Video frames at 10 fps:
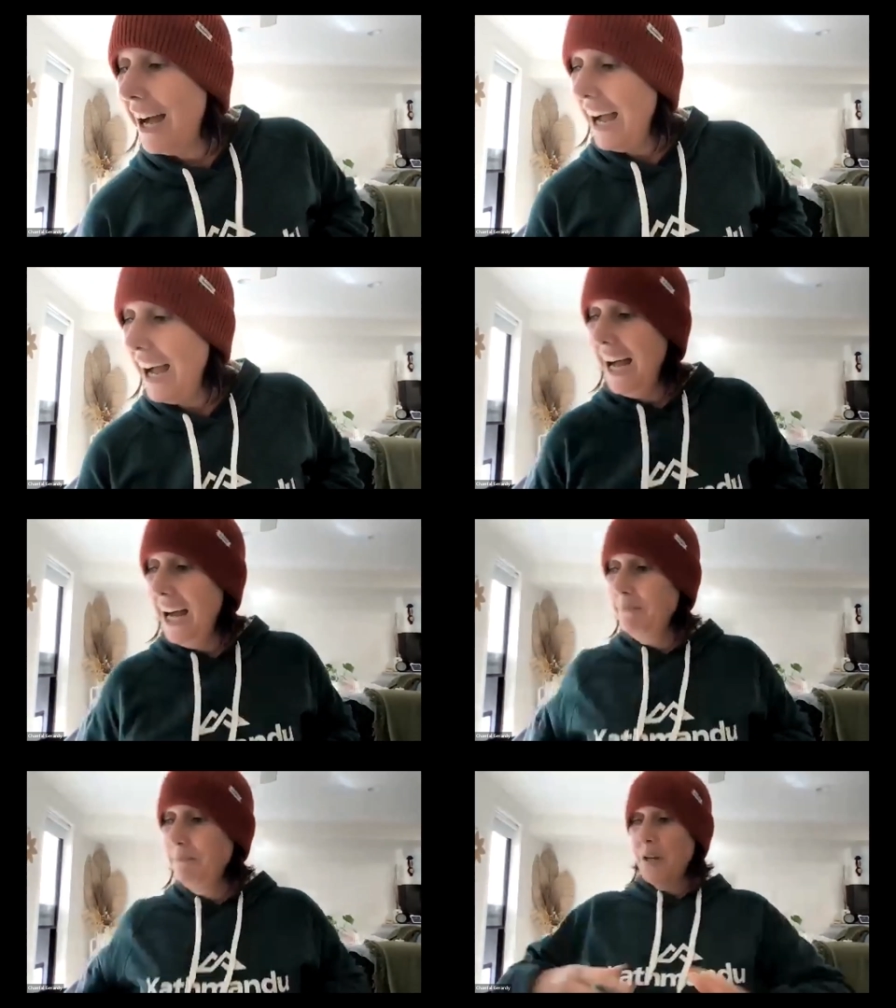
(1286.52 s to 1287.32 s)

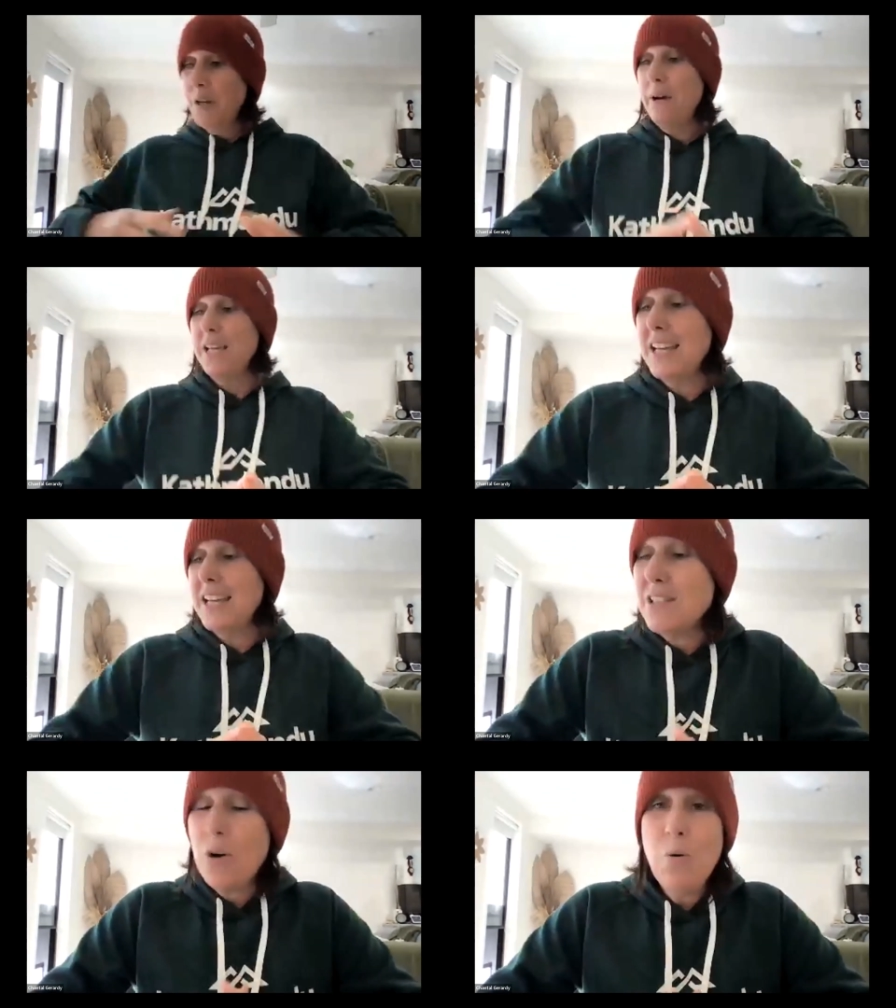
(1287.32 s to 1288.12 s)
But yeah,
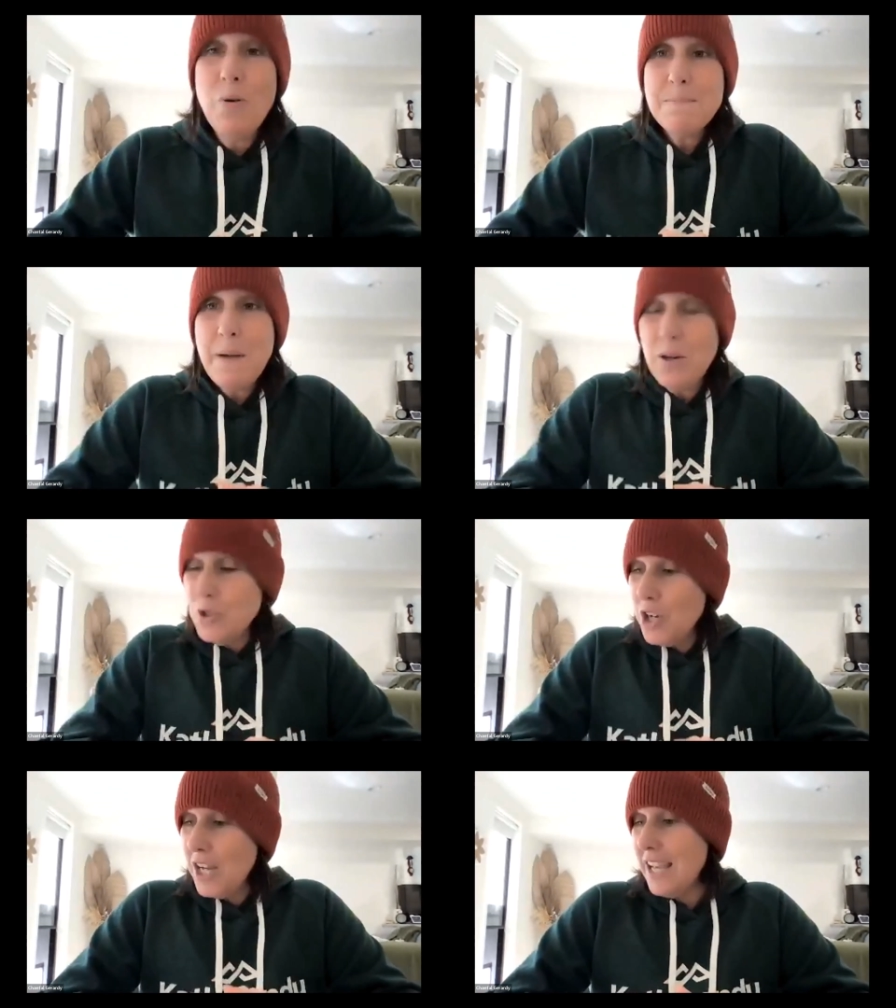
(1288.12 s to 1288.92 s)
so always spell
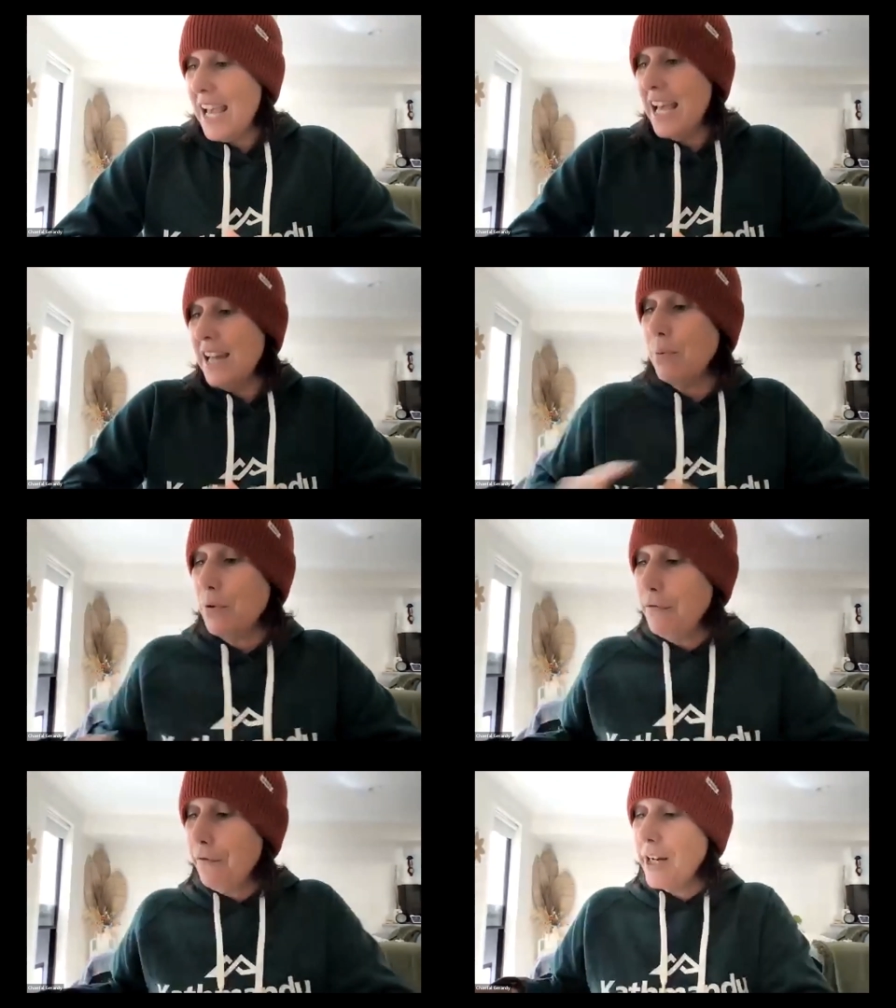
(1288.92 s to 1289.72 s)
check and
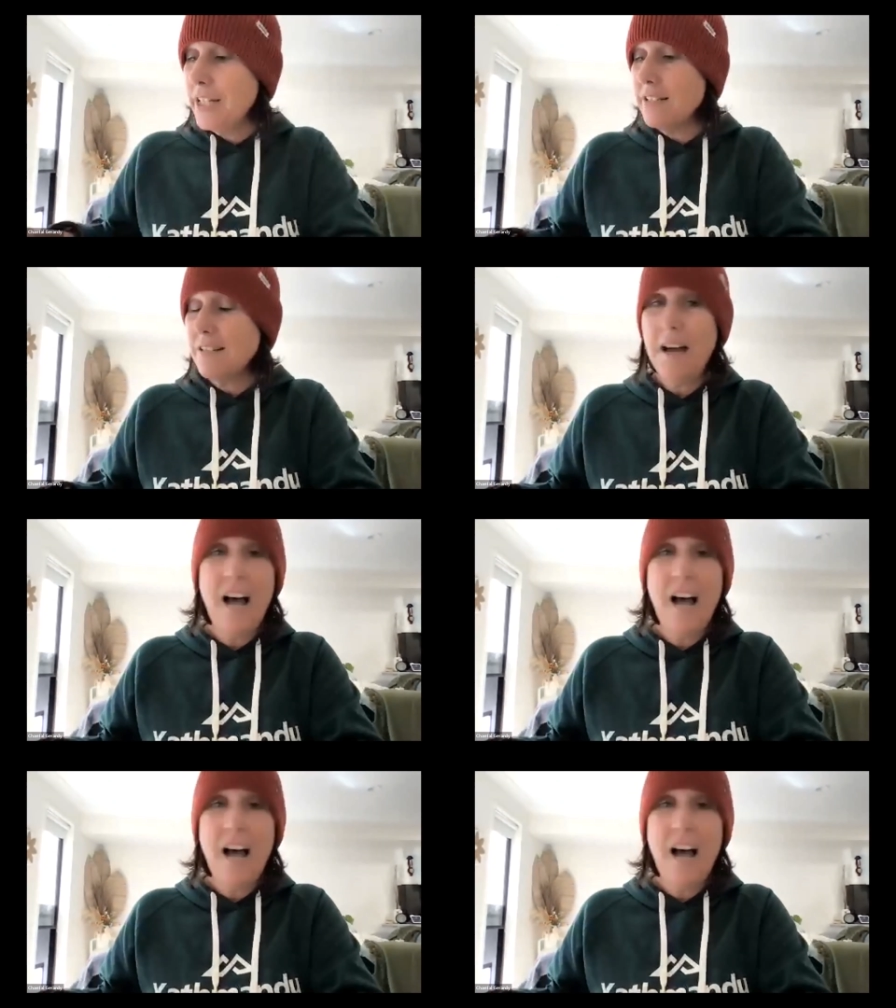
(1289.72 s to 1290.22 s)
proofread.